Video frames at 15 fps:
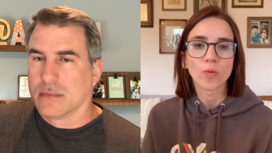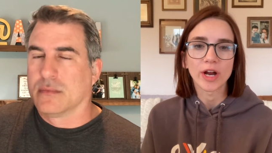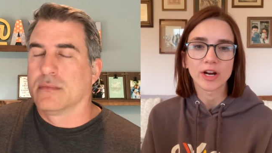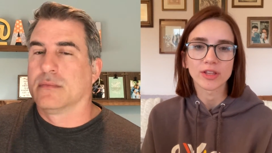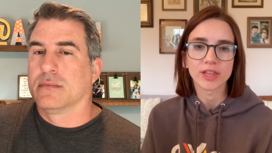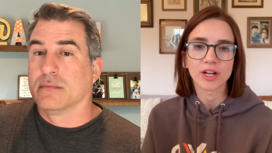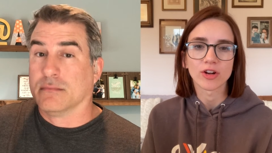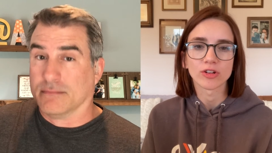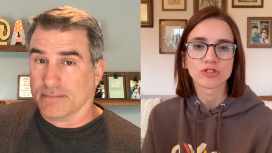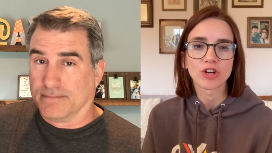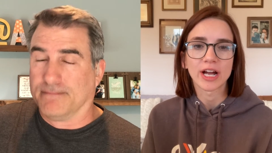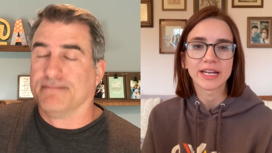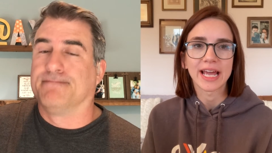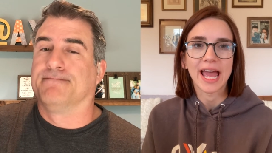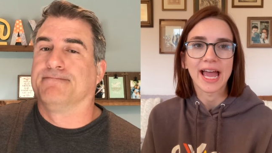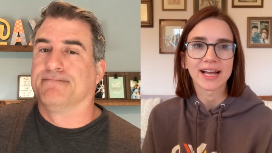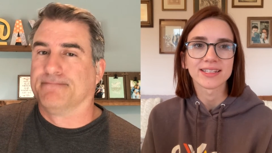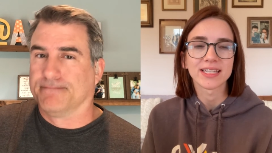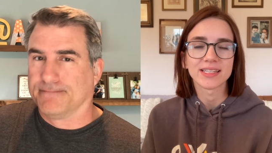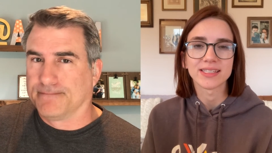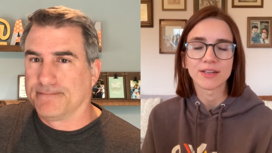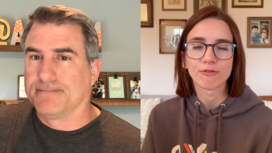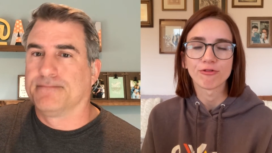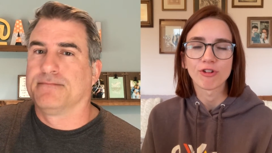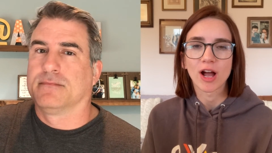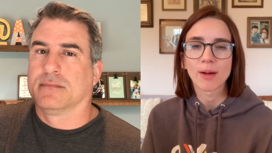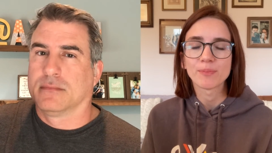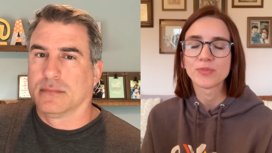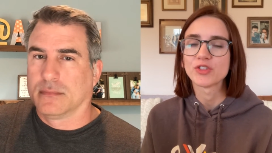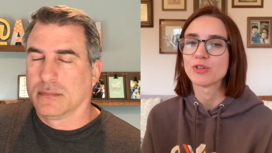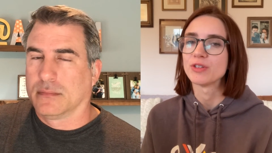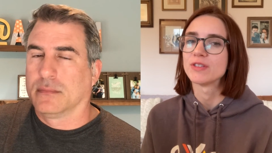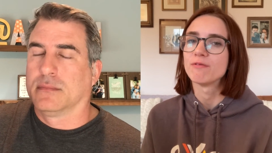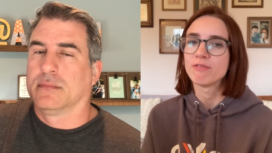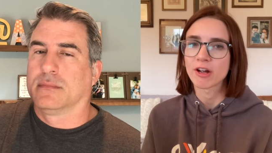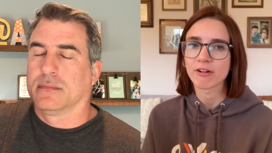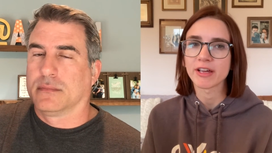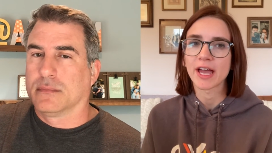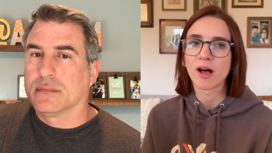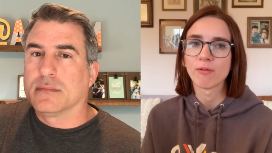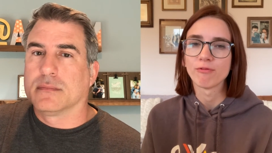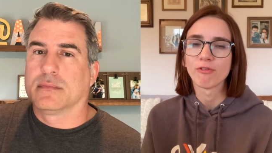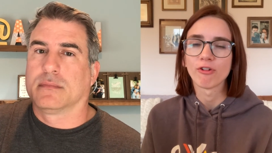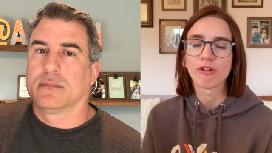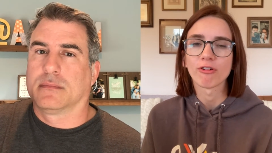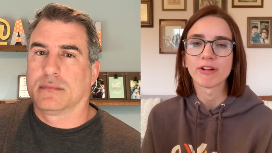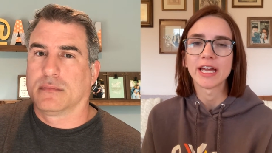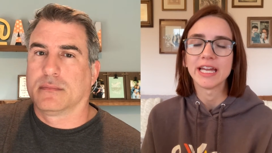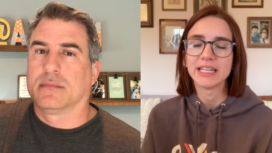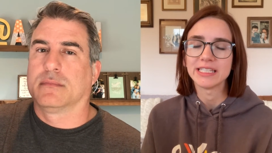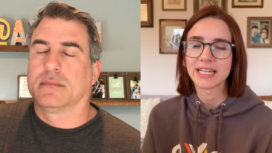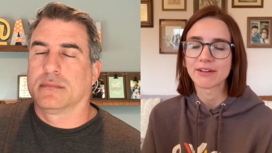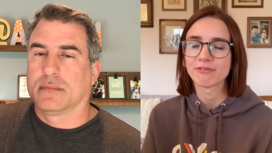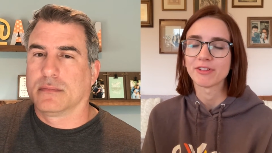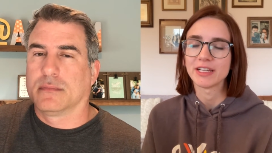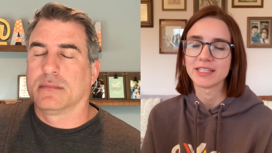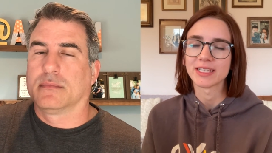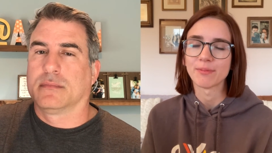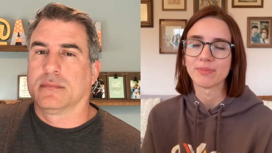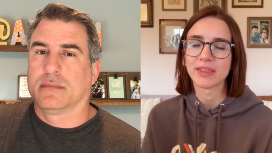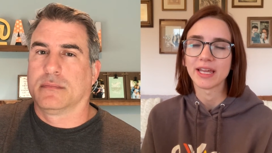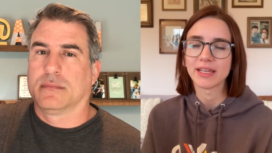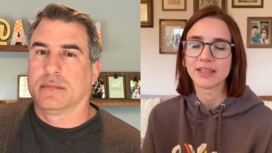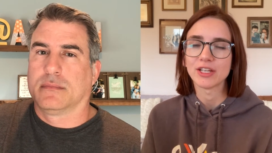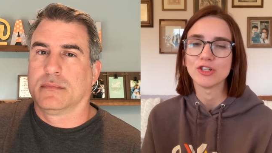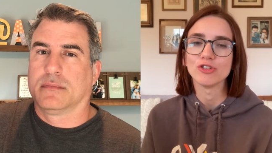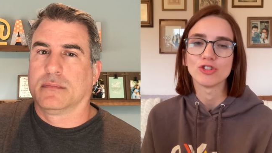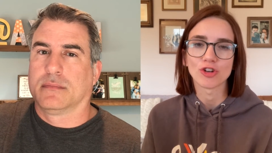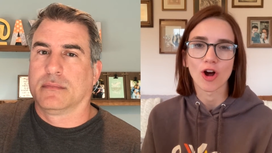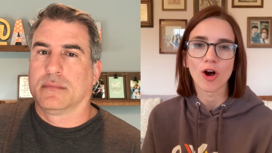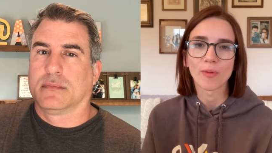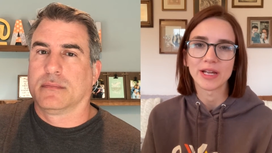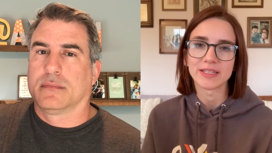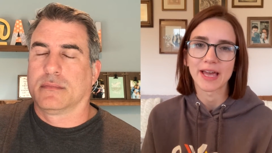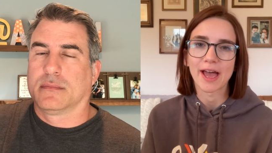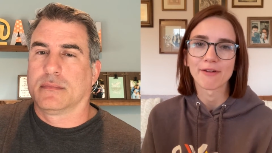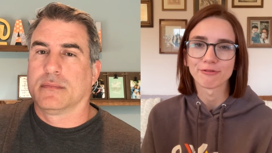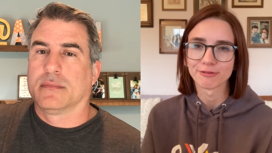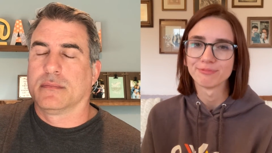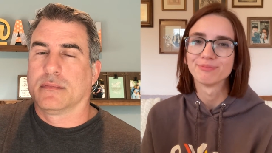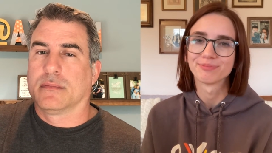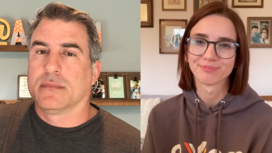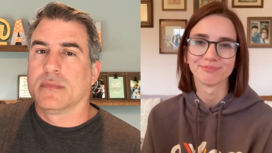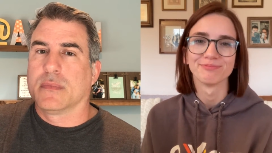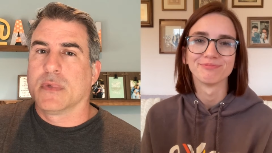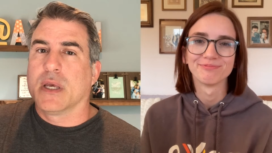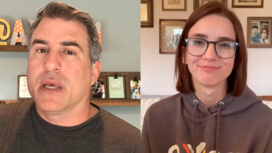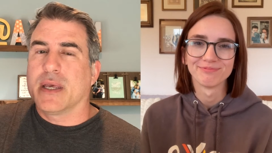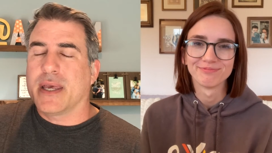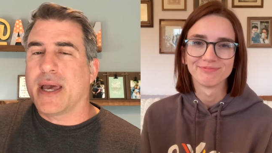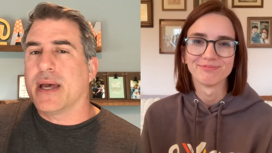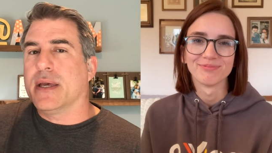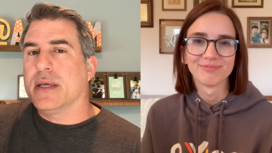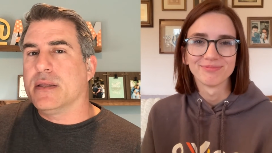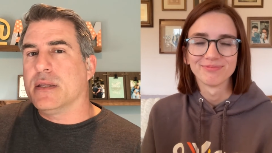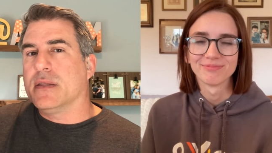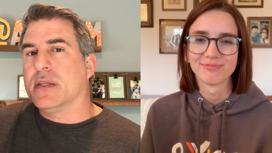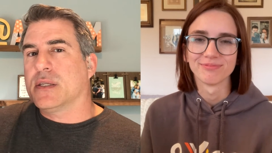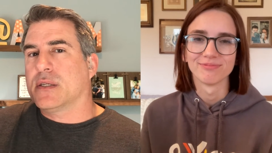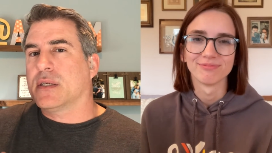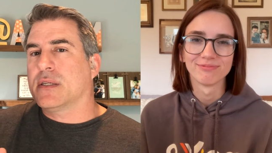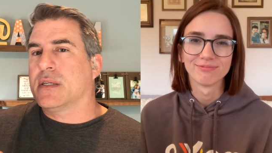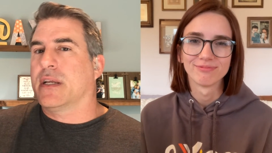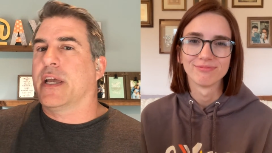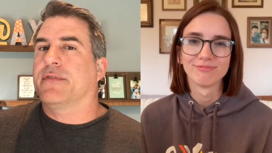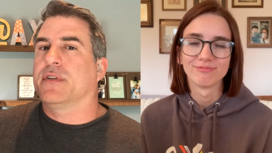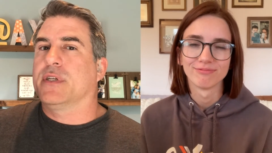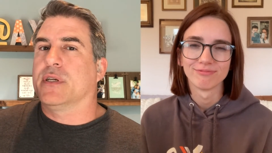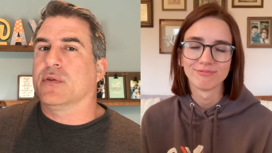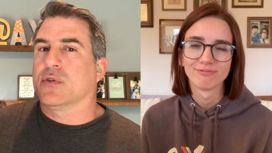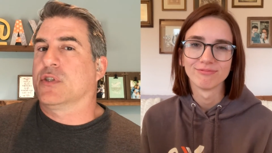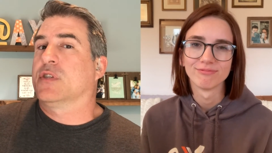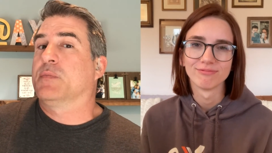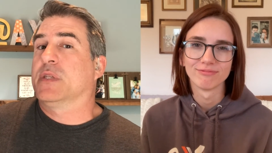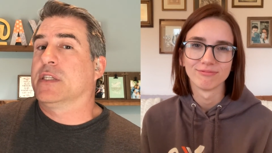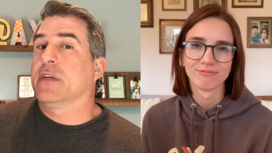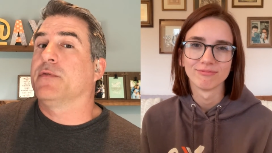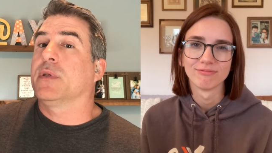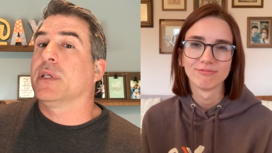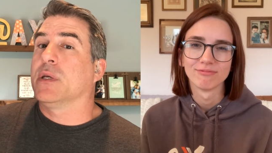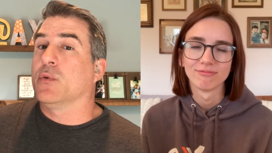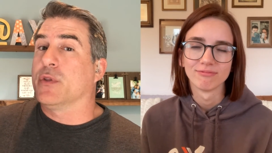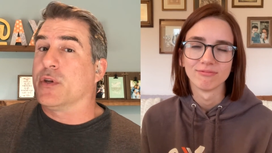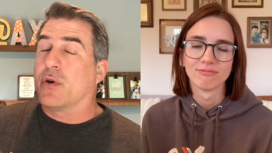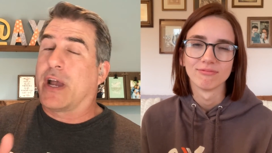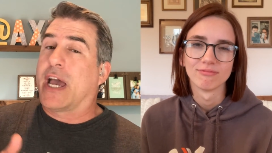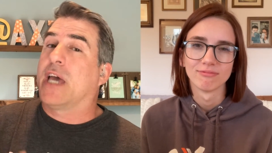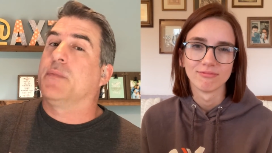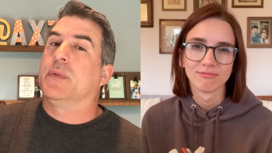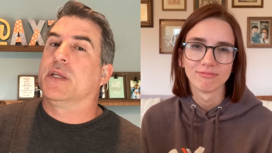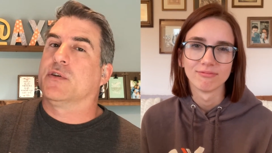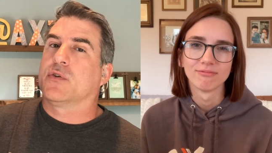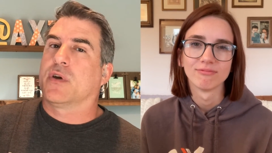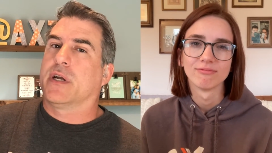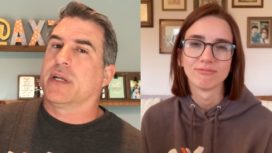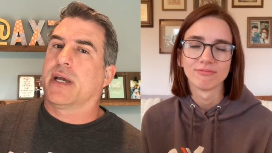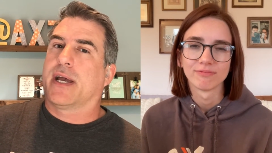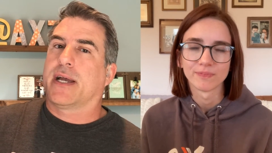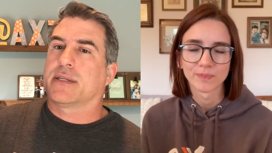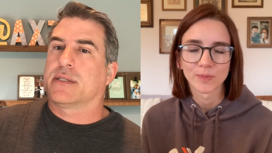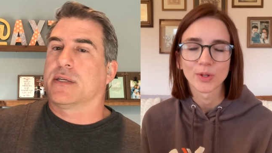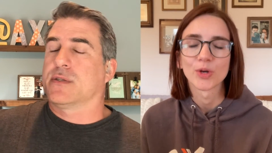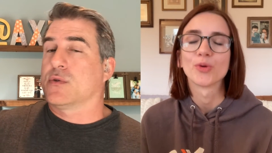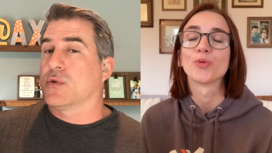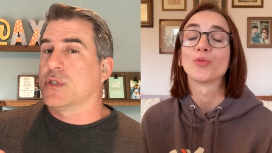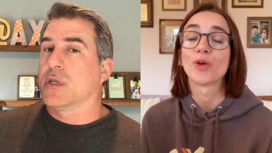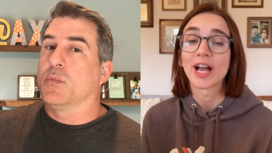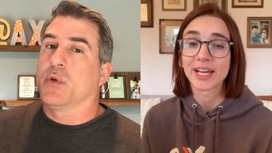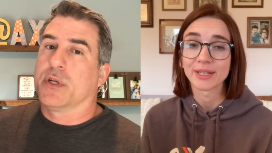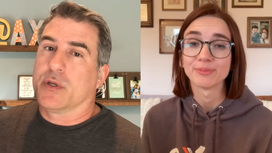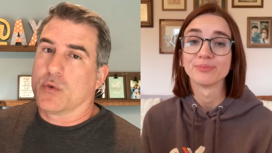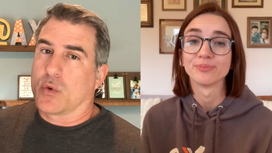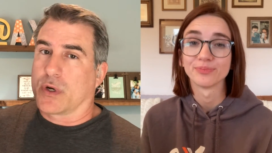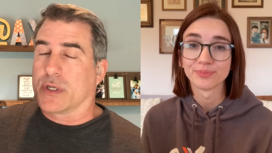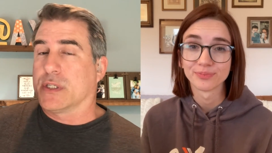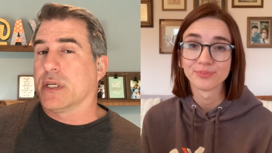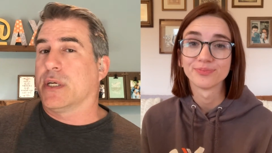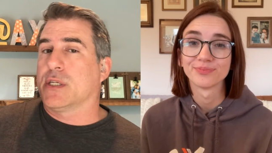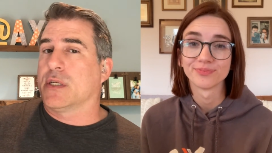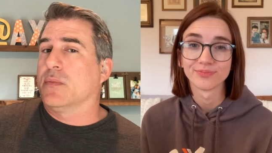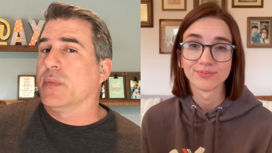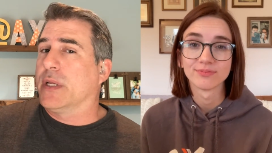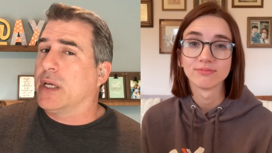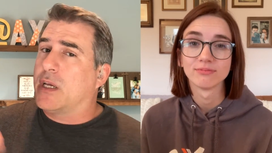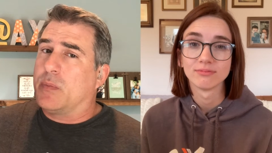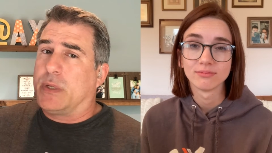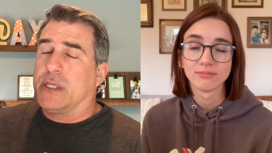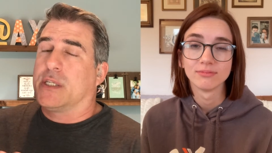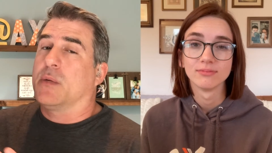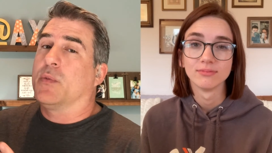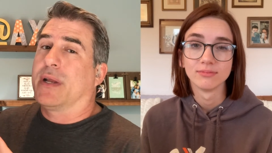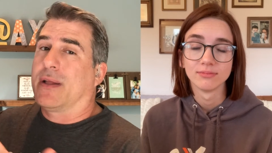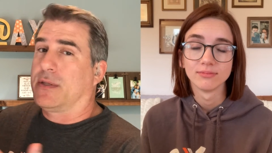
Speaker 1: where they're mm-hmm. trying to access it from. So it's very helpful and definitely something that you should always have.
Speaker 2: Yeah, and this doesn't have to deal specifically with your admin trying to access or someone right. in the organization, but it could be someone